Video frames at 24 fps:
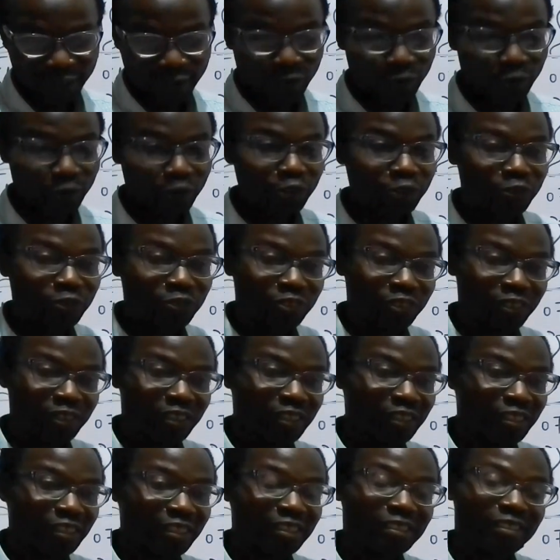What you
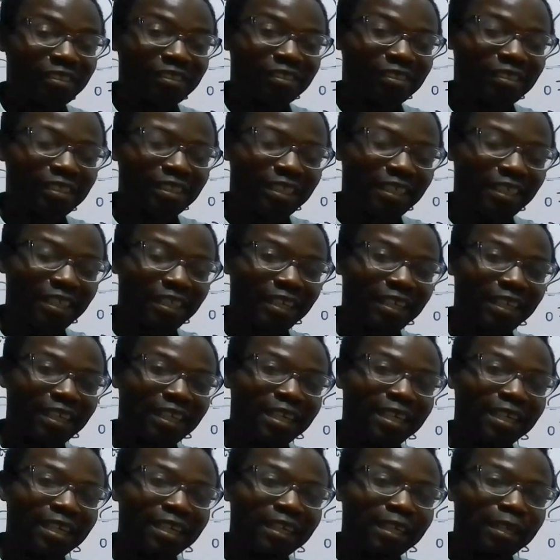see is a
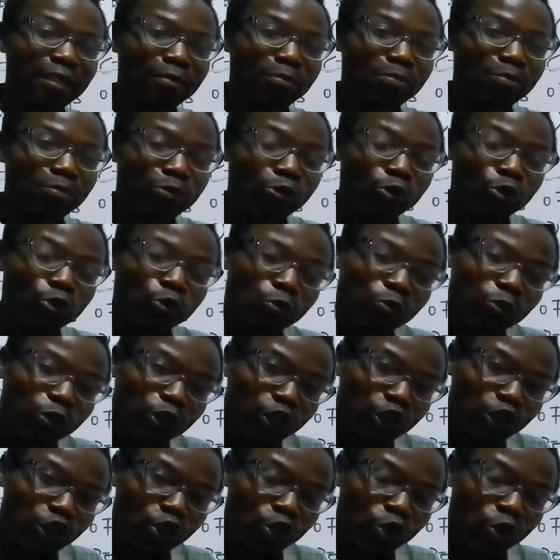
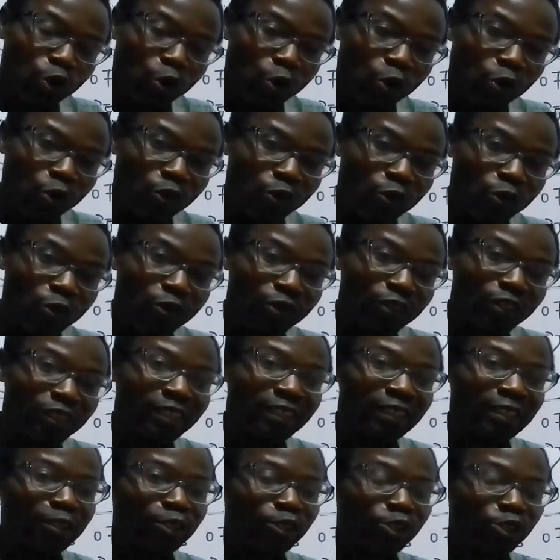bluish colored
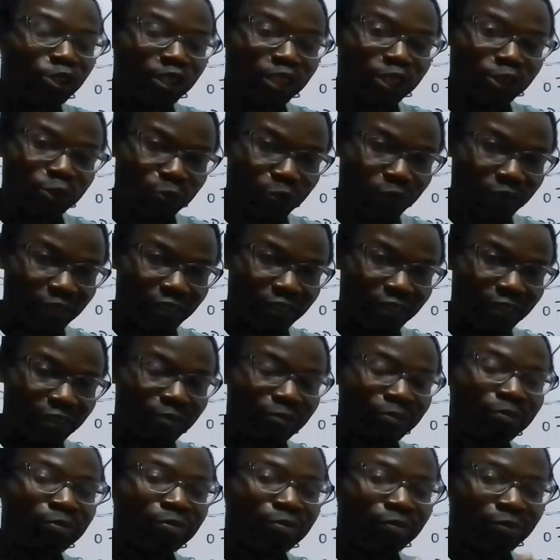liquid
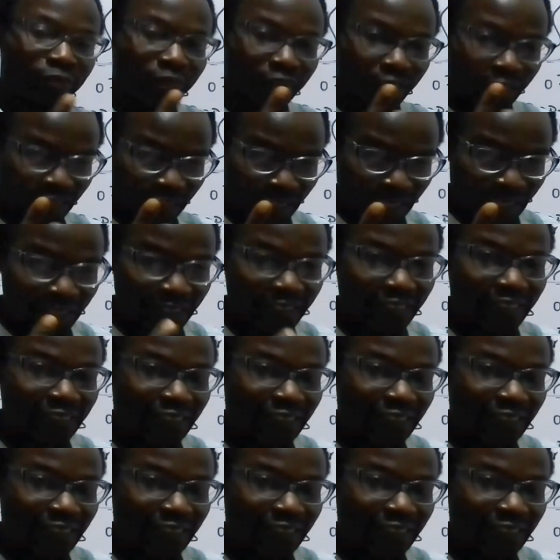that